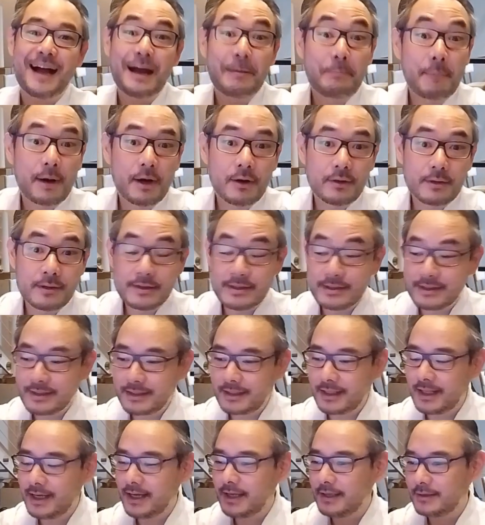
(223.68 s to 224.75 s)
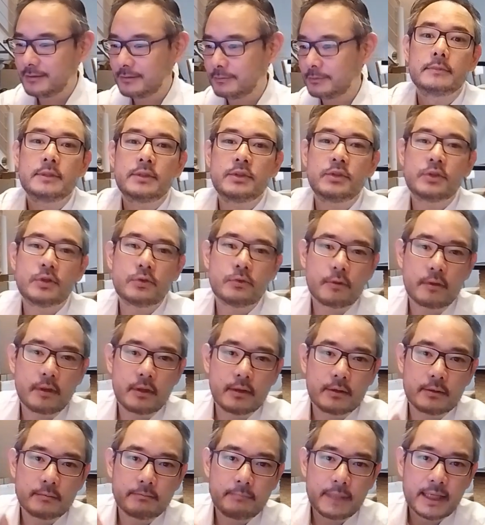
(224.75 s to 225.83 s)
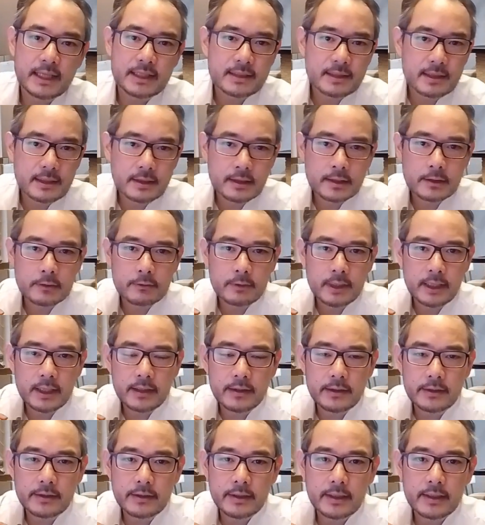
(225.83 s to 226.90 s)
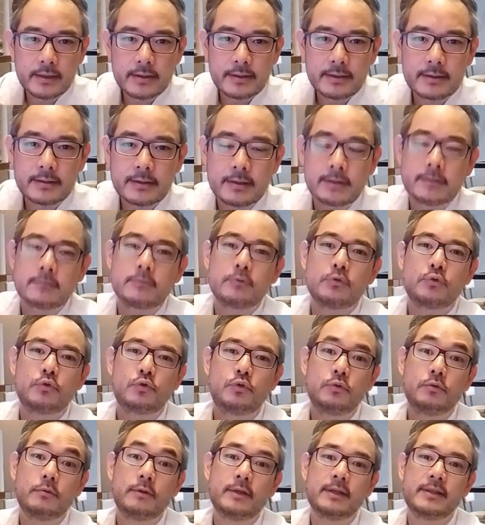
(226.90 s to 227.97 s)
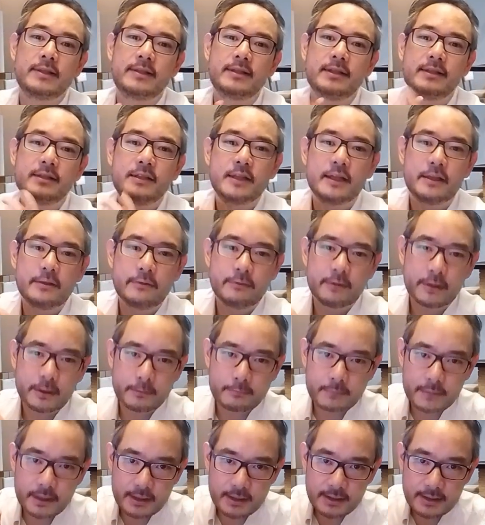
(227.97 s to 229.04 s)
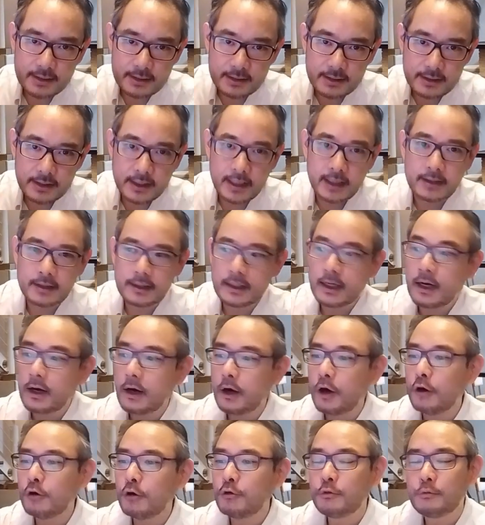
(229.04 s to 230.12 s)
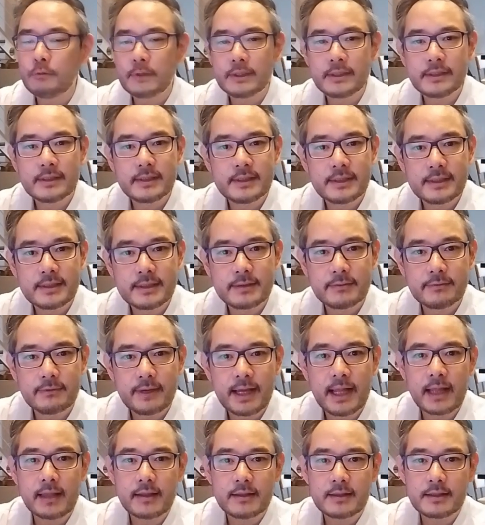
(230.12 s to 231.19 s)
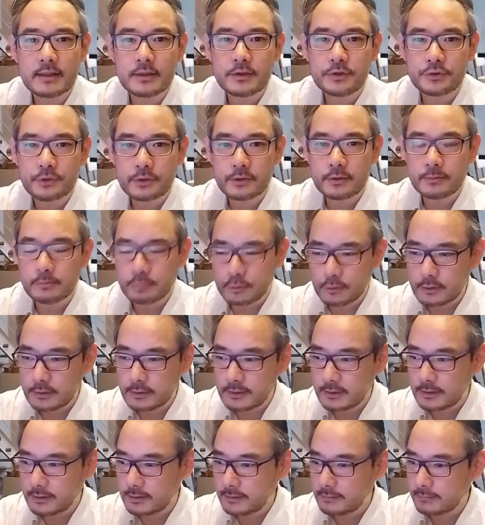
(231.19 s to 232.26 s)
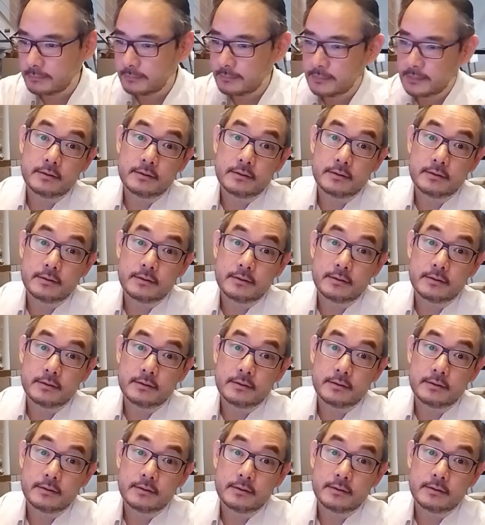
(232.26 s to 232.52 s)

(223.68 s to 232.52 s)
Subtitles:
about this class? So the main takeaway here is do as the JVM does and always validate your inputs.